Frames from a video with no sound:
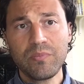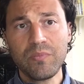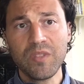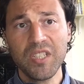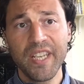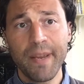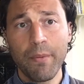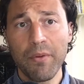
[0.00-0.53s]

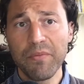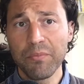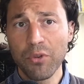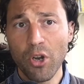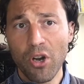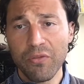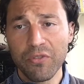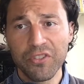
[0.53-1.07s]
Came home from
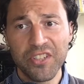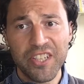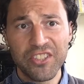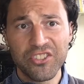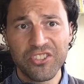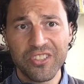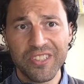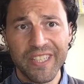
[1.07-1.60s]
golf one day,
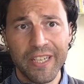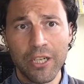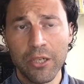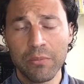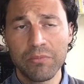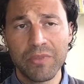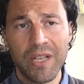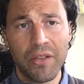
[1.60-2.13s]
just didn't get
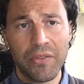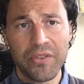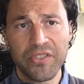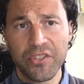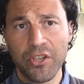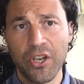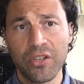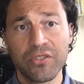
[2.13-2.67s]
up, healthy as an
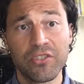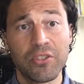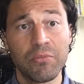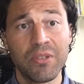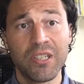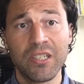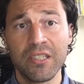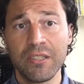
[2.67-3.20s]
ox,
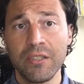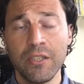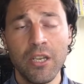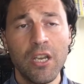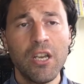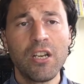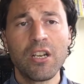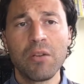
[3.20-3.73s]
completely
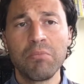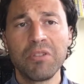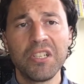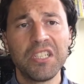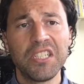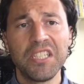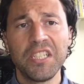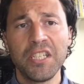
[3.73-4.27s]

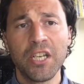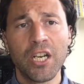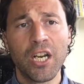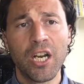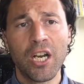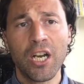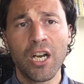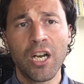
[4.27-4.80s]
completely
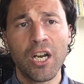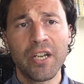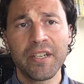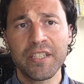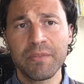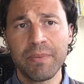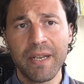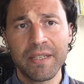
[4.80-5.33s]
uh,
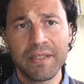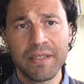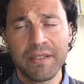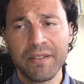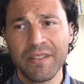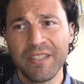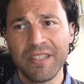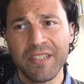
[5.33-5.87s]
unexpected.
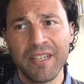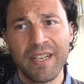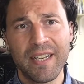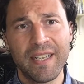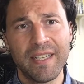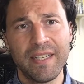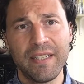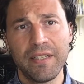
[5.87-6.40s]
Then
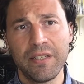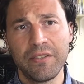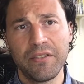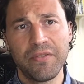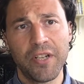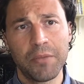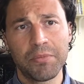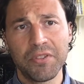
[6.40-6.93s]
I
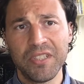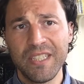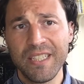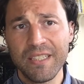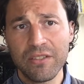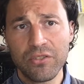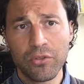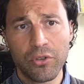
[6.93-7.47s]
developed an eating
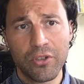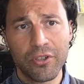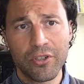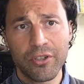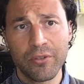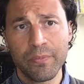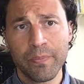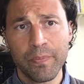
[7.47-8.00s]

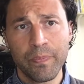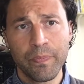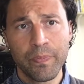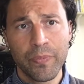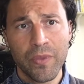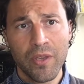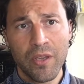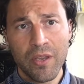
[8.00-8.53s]
disorder
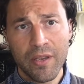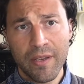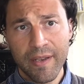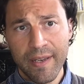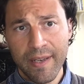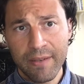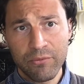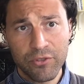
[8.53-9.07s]

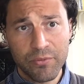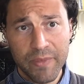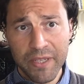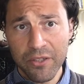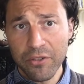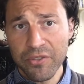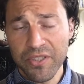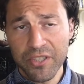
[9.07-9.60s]
and was made to
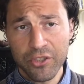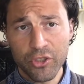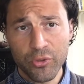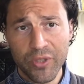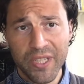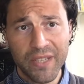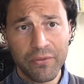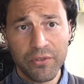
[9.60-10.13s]
go see a
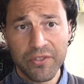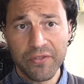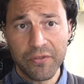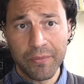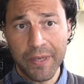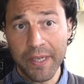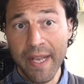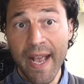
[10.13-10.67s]
shrink. If it wasn't for
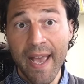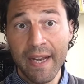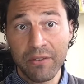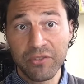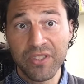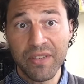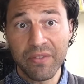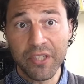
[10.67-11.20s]
my dad, it was
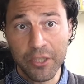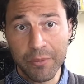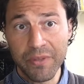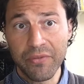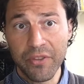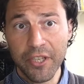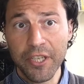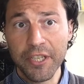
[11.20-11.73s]
definitely going to be for
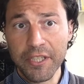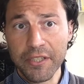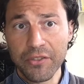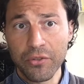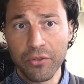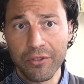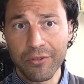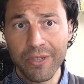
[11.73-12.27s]
the eating
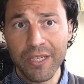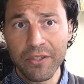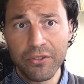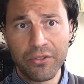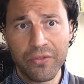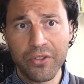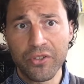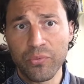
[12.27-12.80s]
disorder, right? The
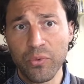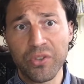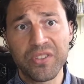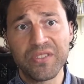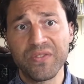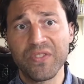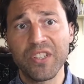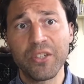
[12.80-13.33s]
universe works in
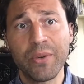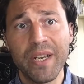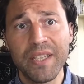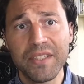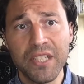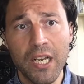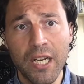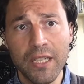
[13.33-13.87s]
funny ways,
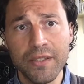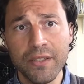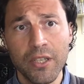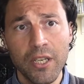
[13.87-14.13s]
guys.